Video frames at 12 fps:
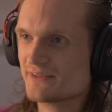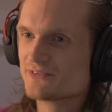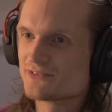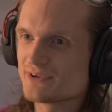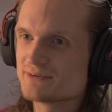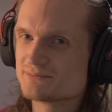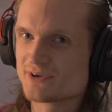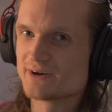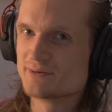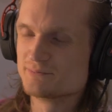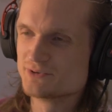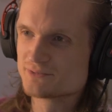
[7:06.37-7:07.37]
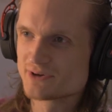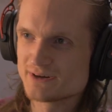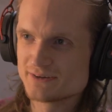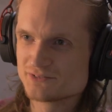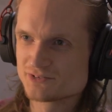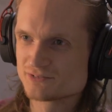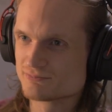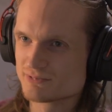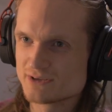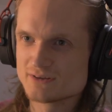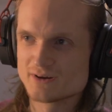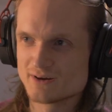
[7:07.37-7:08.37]
At the same time, you can't just
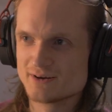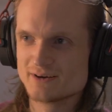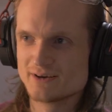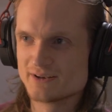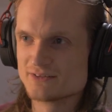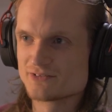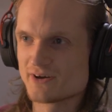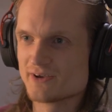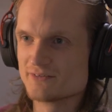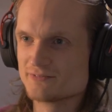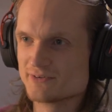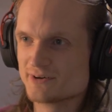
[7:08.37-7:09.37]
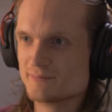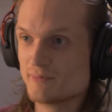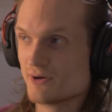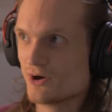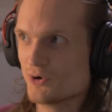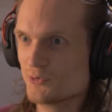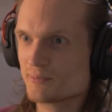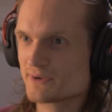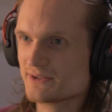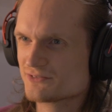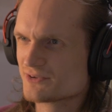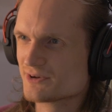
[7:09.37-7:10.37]
recut an entire film hoping
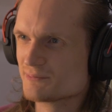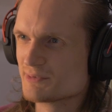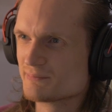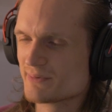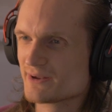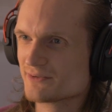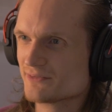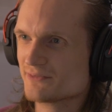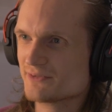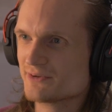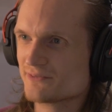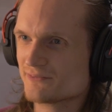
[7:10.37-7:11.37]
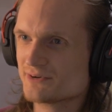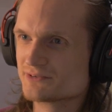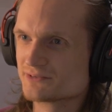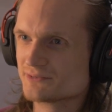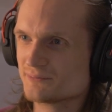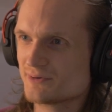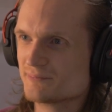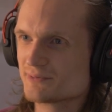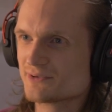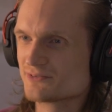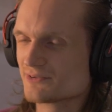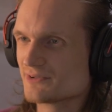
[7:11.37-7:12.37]
it's going to be better than the original one,
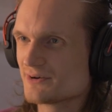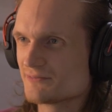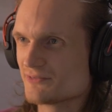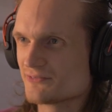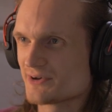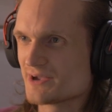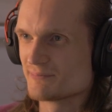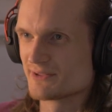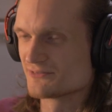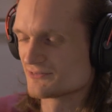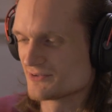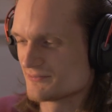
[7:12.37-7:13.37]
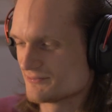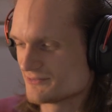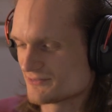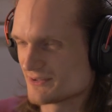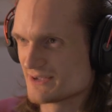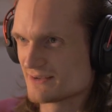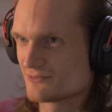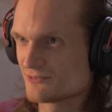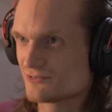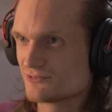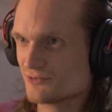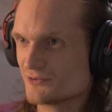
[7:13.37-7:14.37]
because a lot of the time that stuff is like
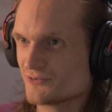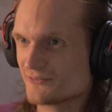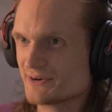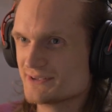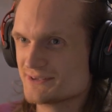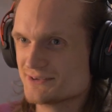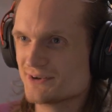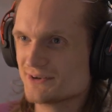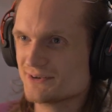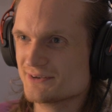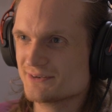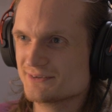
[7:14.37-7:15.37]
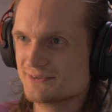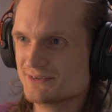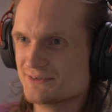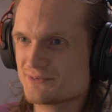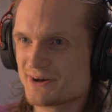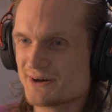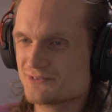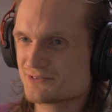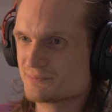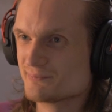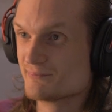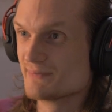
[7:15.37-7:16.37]
story, and you can't
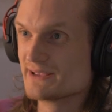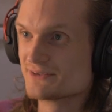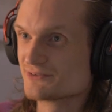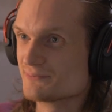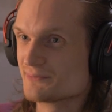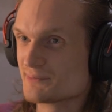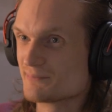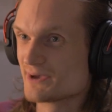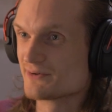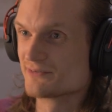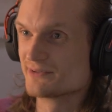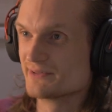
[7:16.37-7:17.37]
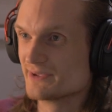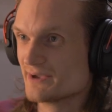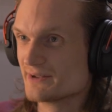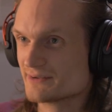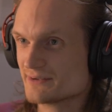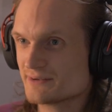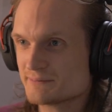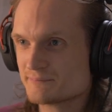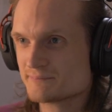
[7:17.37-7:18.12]
just make something better in the edit.